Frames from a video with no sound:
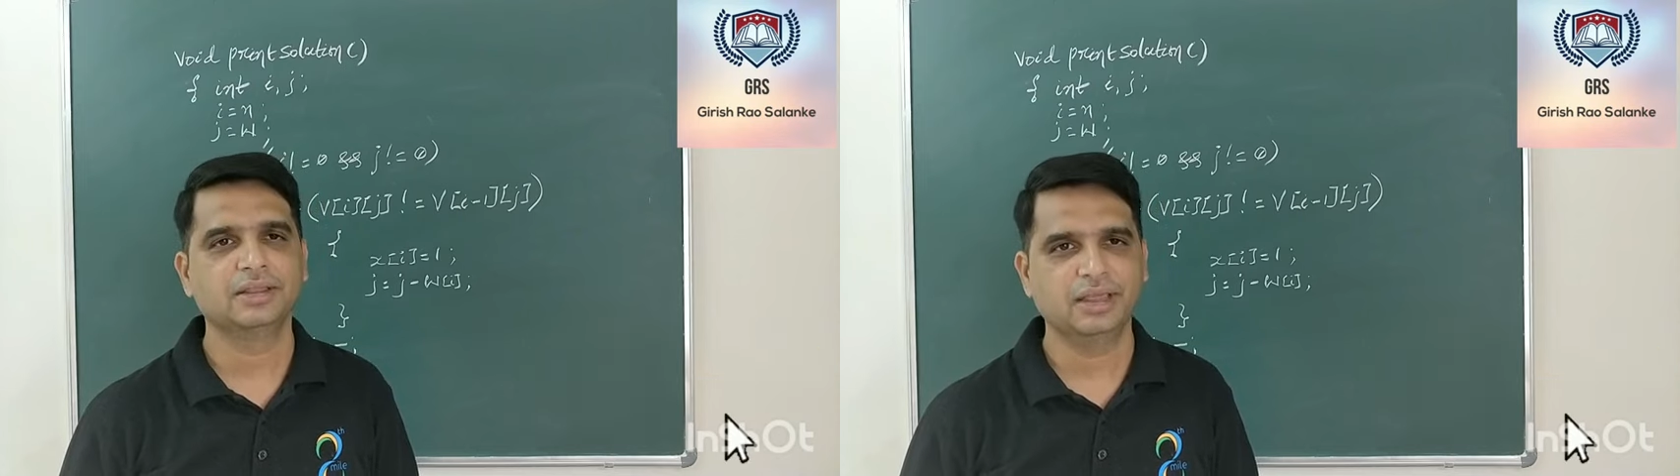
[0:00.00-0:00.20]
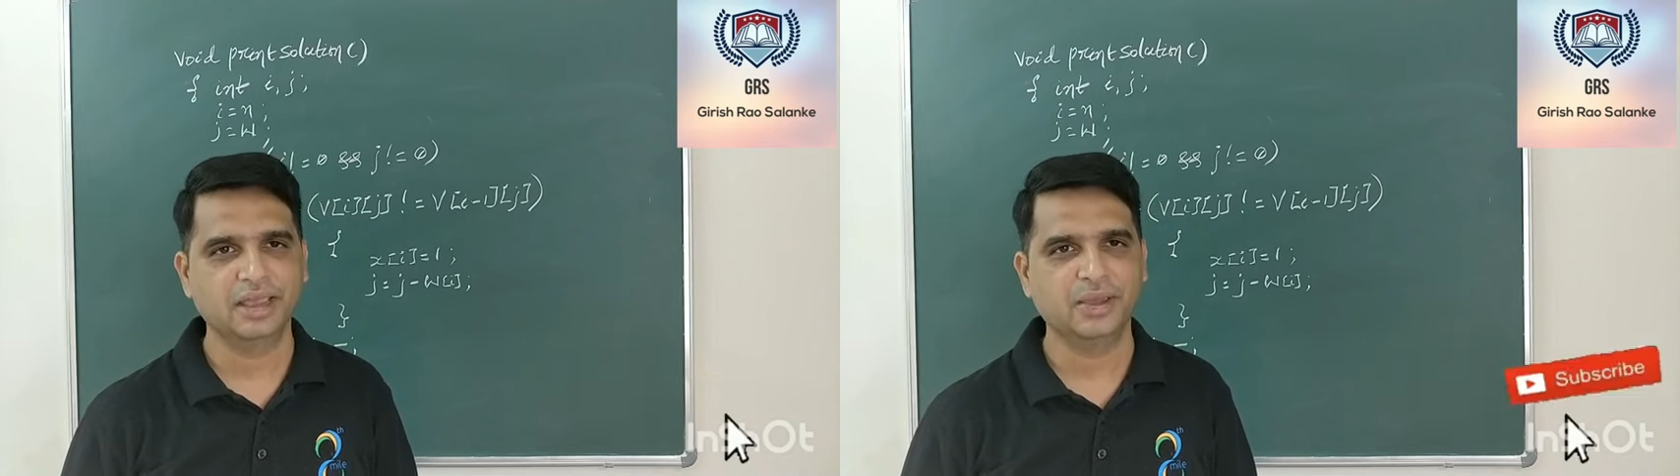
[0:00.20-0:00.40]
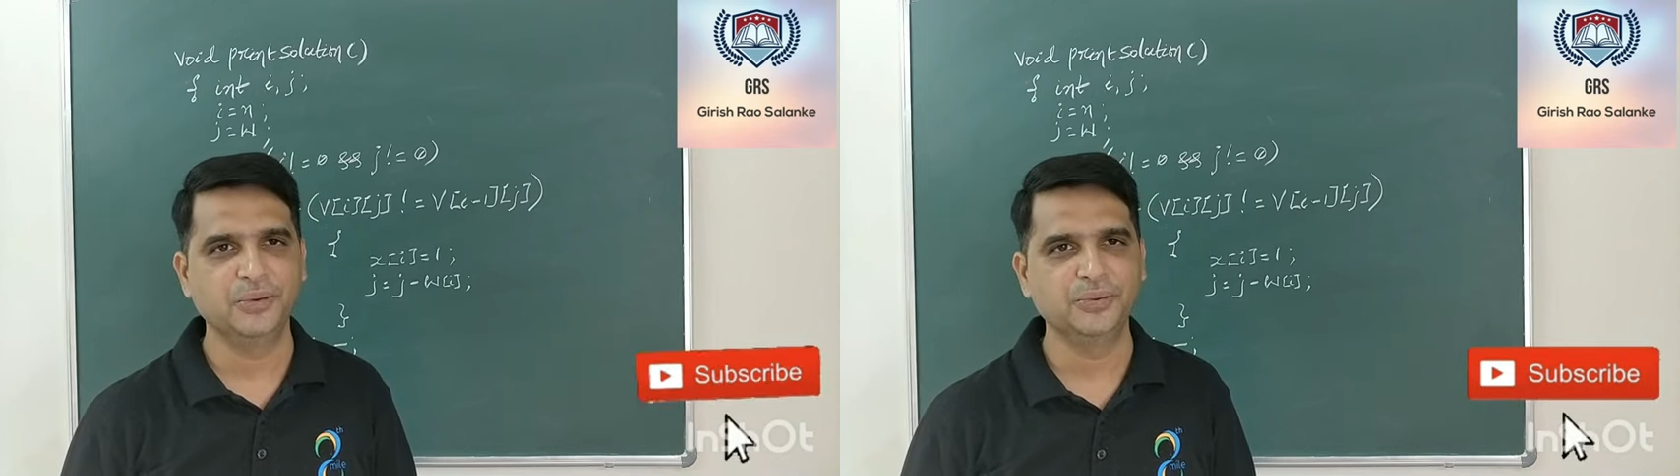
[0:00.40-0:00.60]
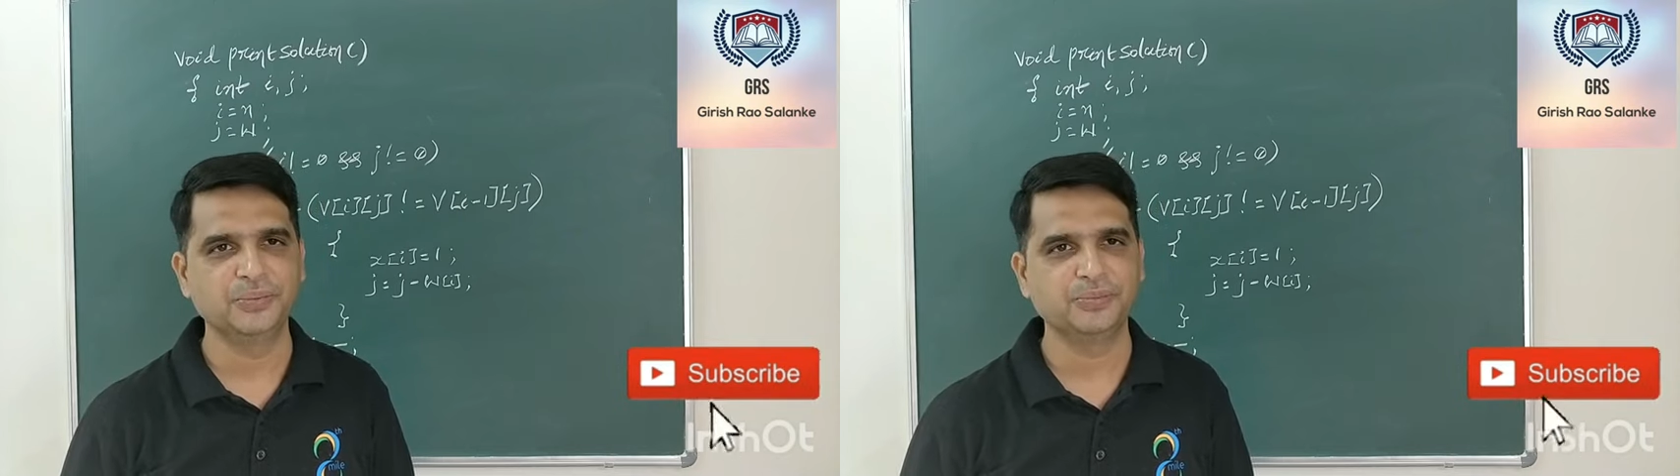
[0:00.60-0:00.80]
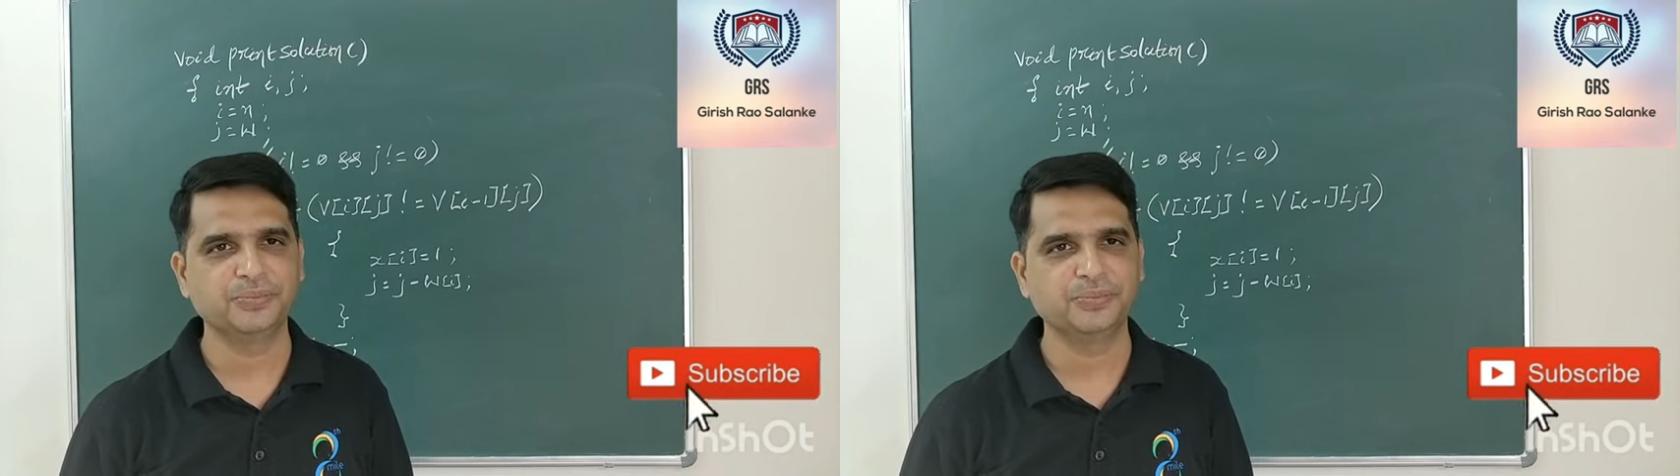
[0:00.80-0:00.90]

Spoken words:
Thank you.